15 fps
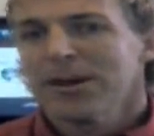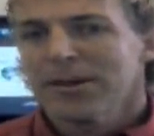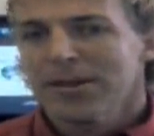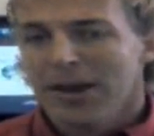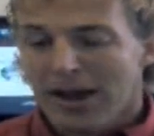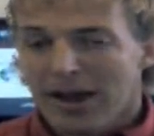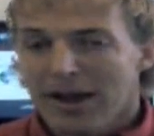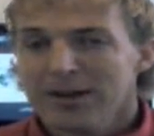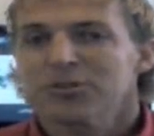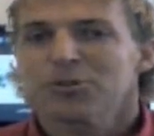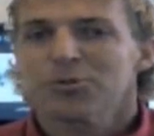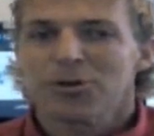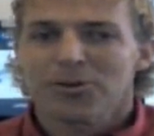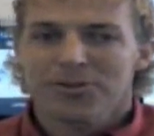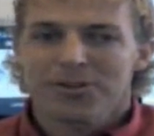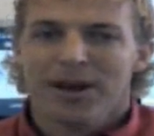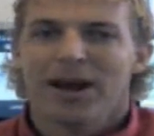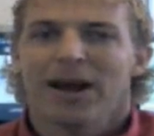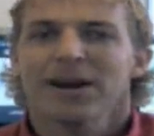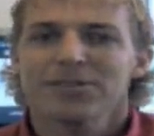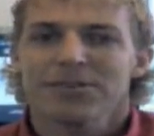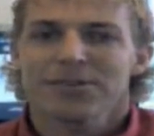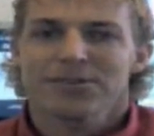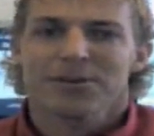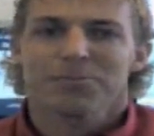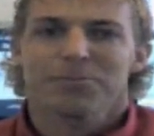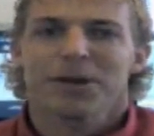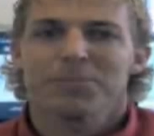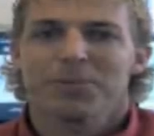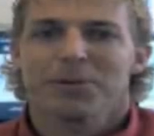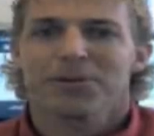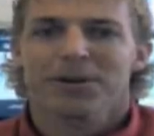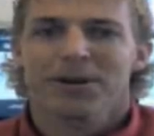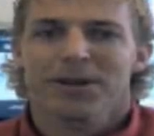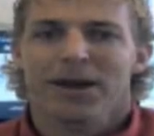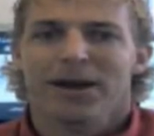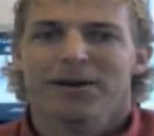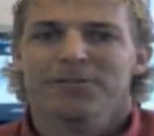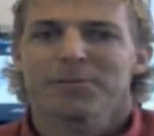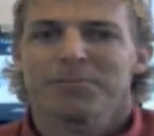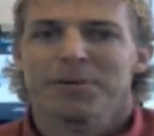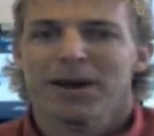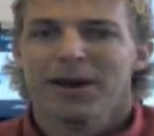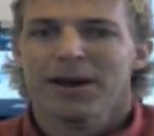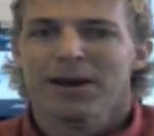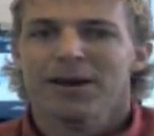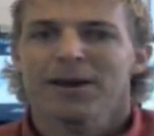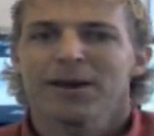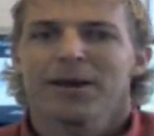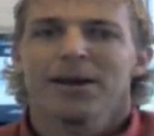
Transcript: the actual taxes that people are going to have to pay